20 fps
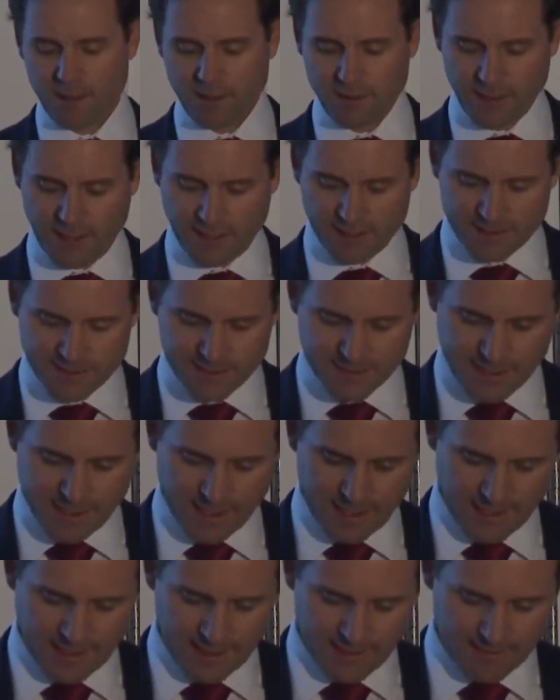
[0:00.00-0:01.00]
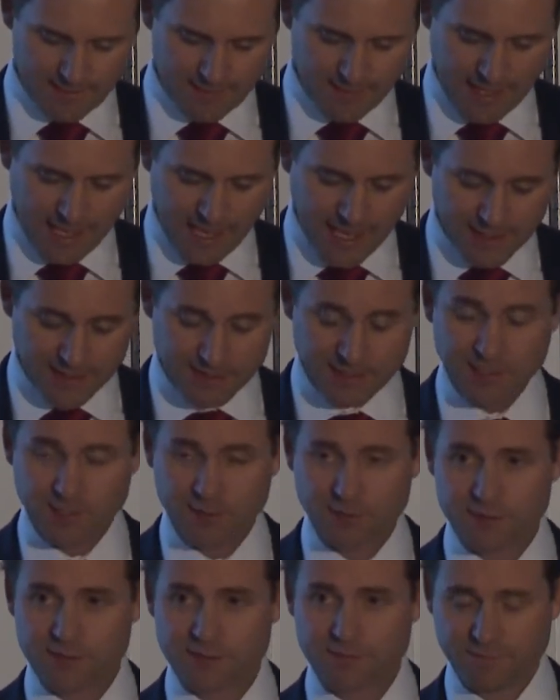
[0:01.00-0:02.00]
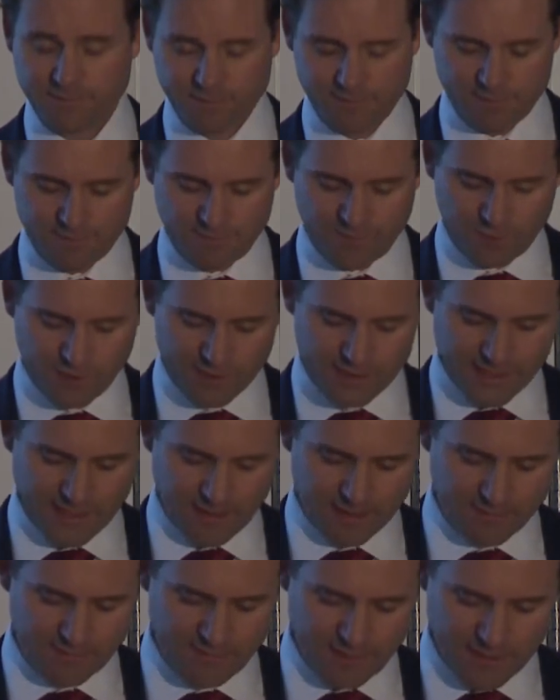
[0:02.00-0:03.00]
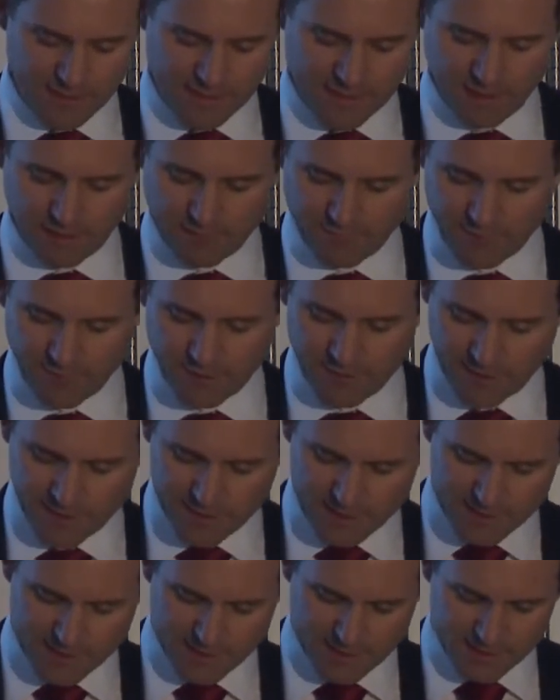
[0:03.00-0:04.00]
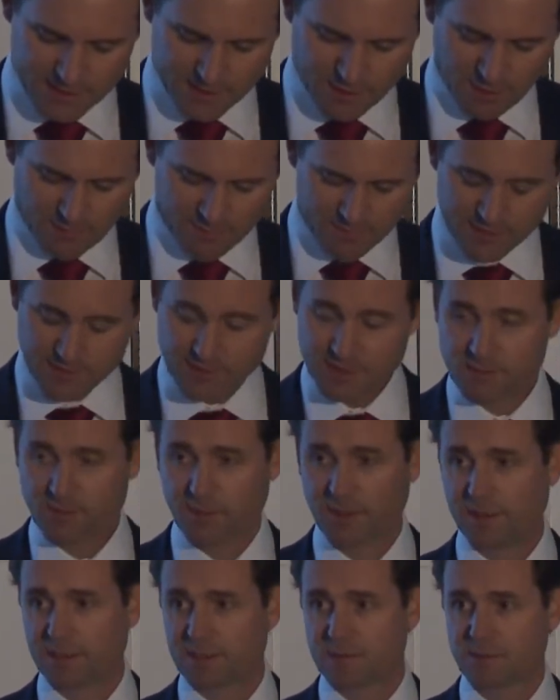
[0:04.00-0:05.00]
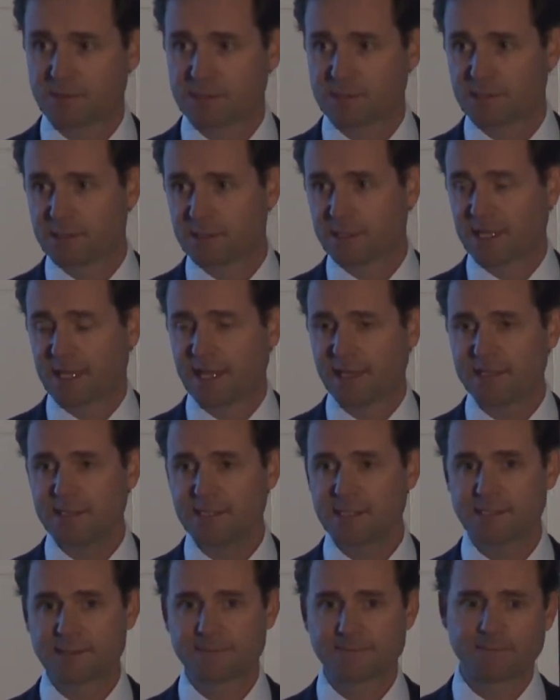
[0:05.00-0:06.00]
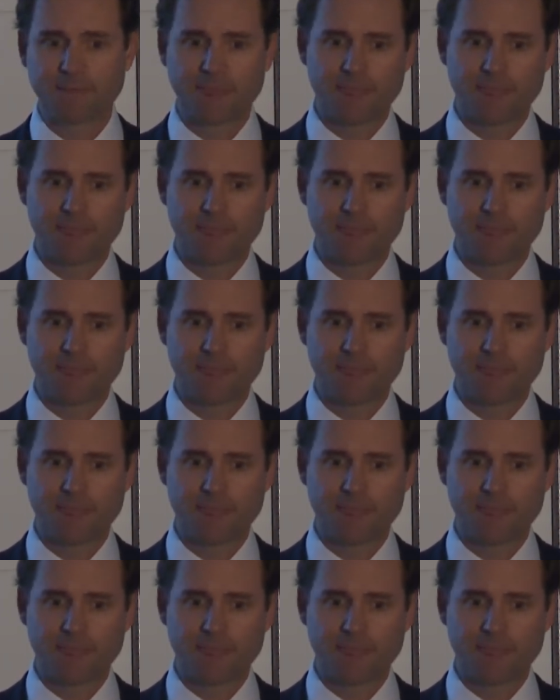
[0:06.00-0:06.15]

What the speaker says: that they had to use Voitech for their telephone and internet services when this wasn't the case.